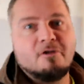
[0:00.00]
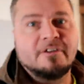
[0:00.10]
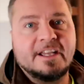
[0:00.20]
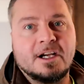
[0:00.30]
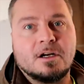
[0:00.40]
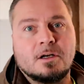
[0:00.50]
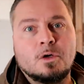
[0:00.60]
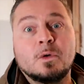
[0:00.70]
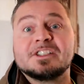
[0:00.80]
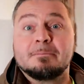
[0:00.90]
over here
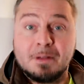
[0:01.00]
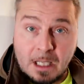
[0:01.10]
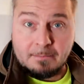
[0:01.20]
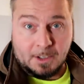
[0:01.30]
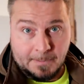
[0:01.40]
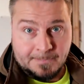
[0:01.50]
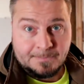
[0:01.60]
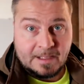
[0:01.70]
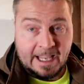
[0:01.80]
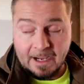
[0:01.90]
who is a plumber.
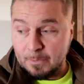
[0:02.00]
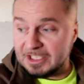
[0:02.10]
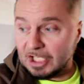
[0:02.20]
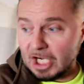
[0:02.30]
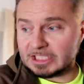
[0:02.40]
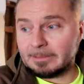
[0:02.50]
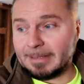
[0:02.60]
And we talked